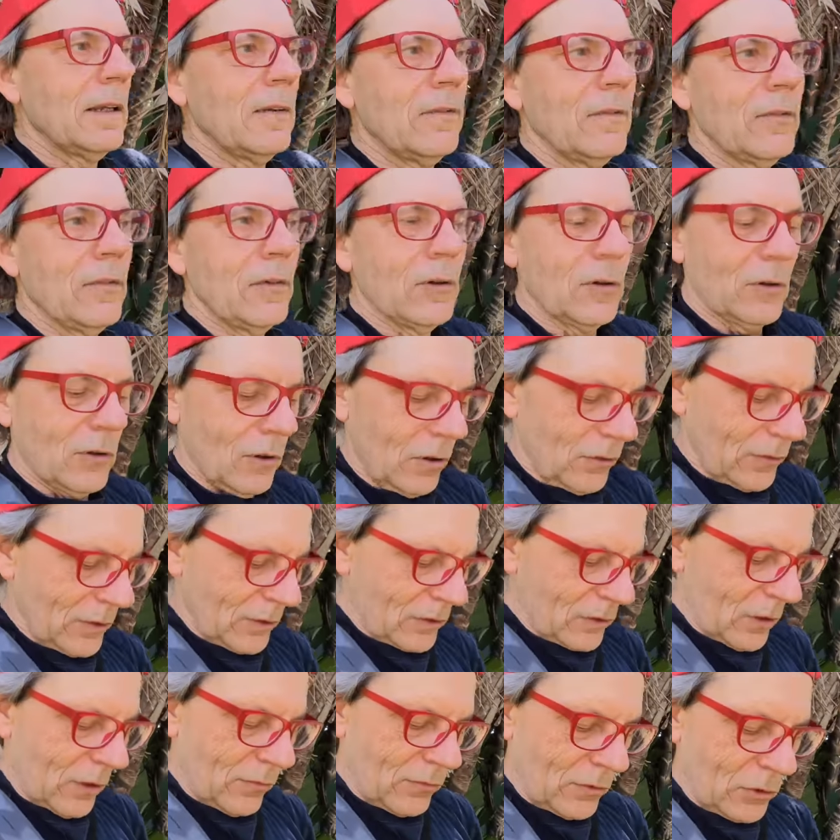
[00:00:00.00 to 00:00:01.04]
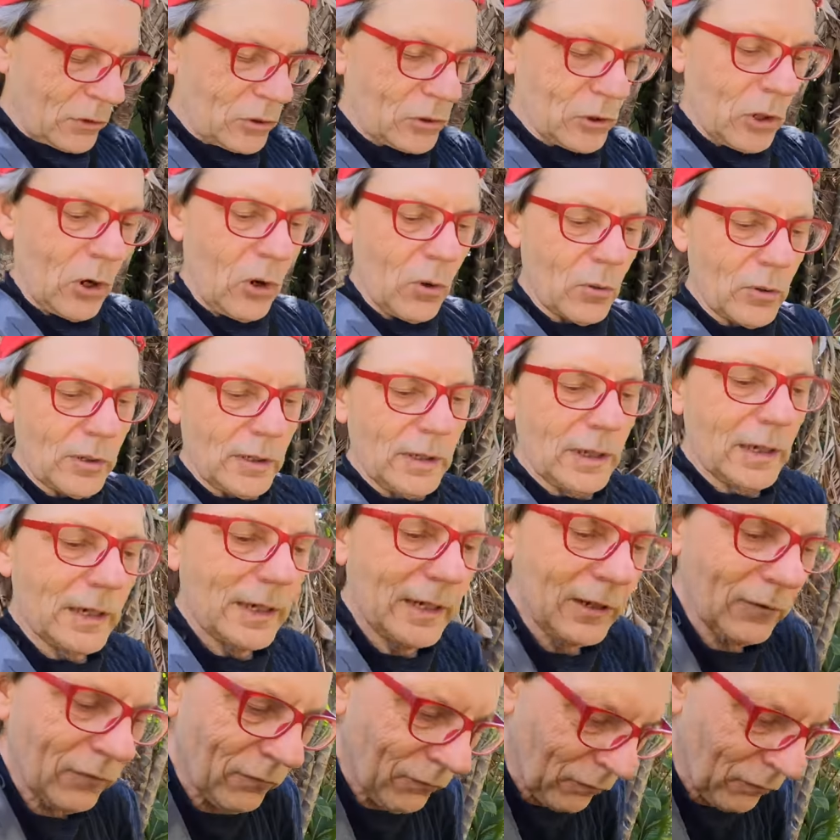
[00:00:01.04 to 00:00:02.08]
if you've got this over your shoulder and you lean